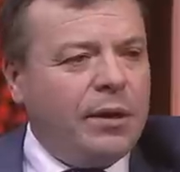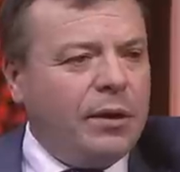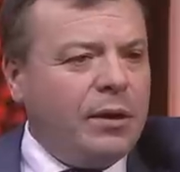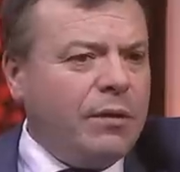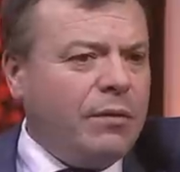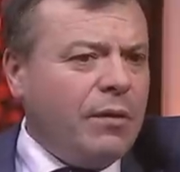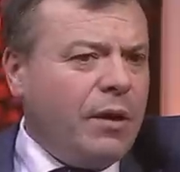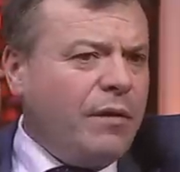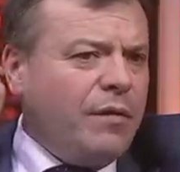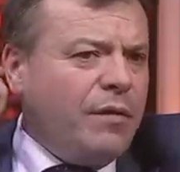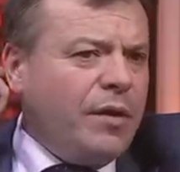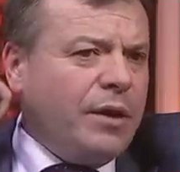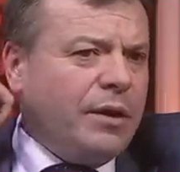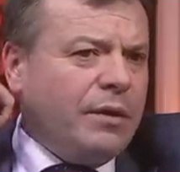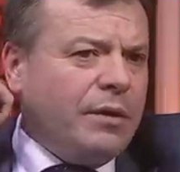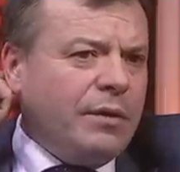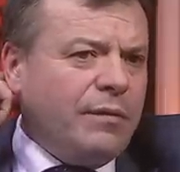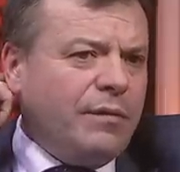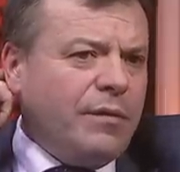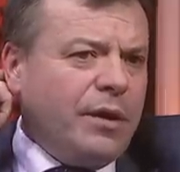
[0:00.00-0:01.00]
I
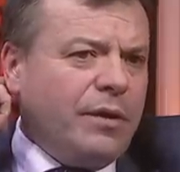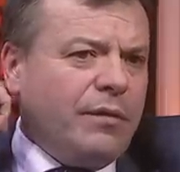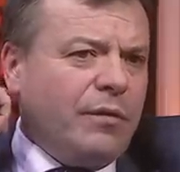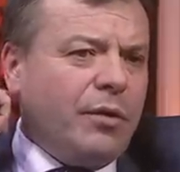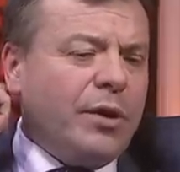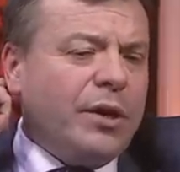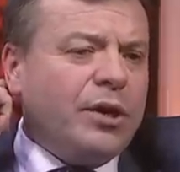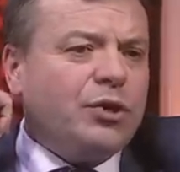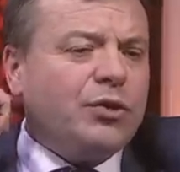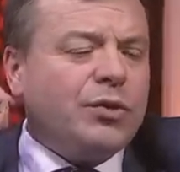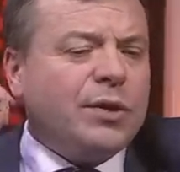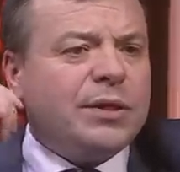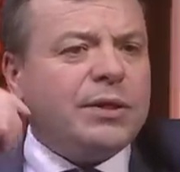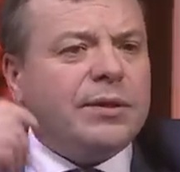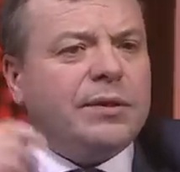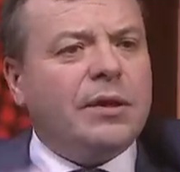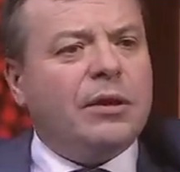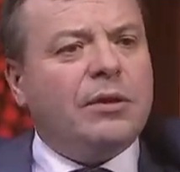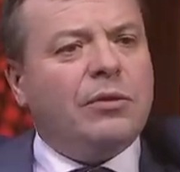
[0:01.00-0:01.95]
find it very interesting,